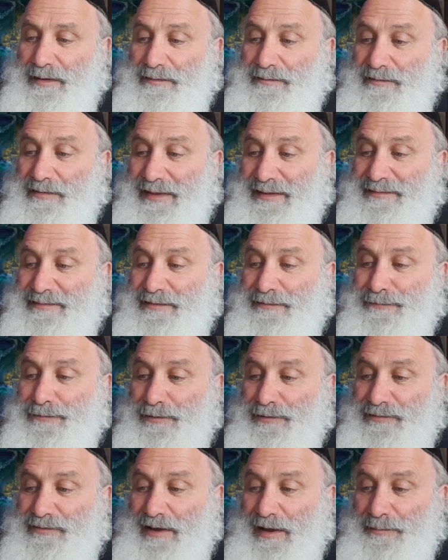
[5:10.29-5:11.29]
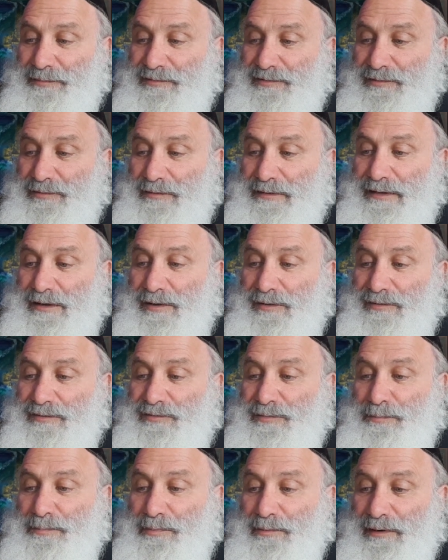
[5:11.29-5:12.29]
So that's the first obstacle. He goes
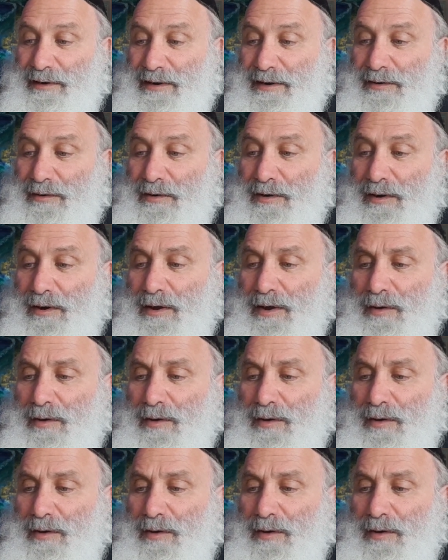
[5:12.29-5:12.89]
to prayer